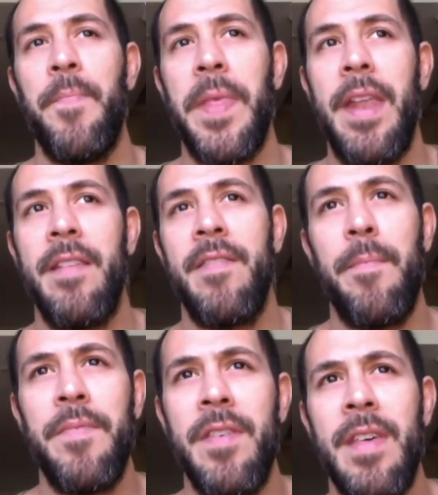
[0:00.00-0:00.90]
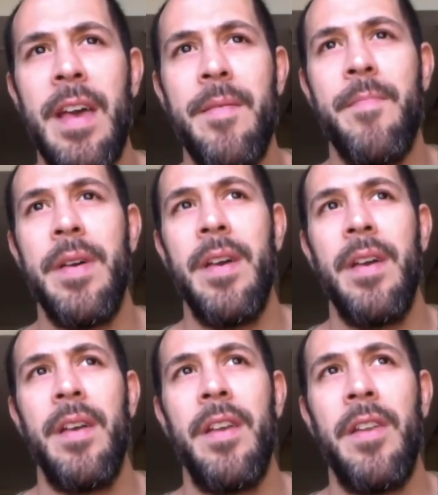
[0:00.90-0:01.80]
And it's up to them.
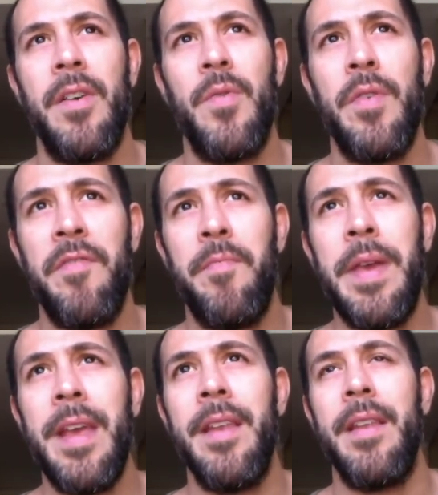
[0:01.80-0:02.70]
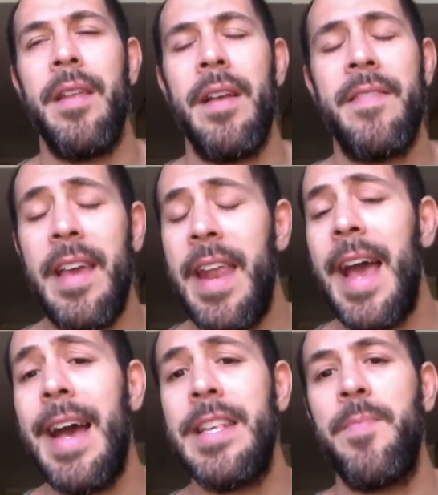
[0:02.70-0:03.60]
It
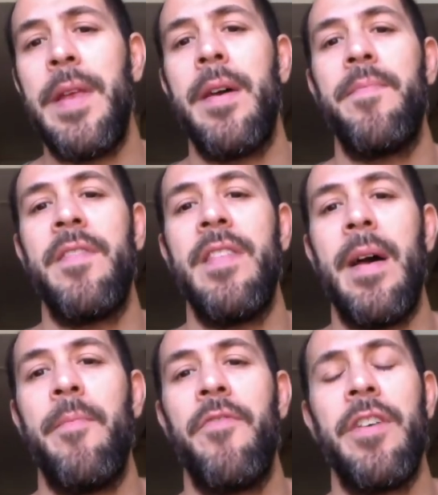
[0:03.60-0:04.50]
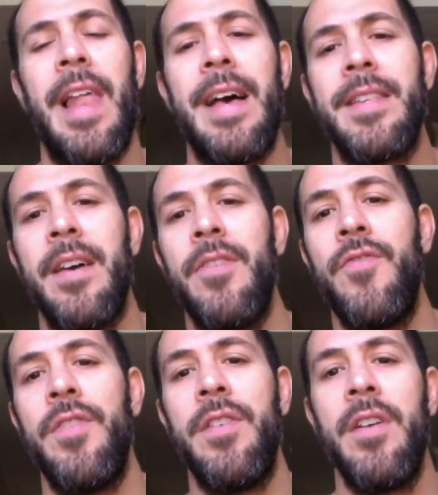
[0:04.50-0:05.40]
has been up to them for the last
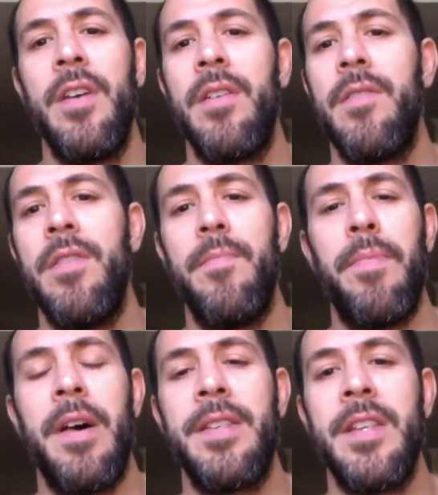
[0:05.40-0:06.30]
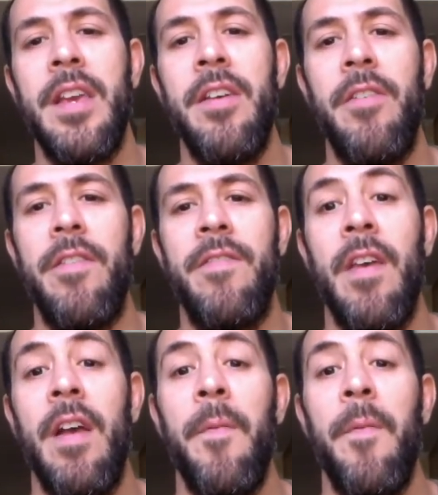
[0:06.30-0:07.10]
100+ years.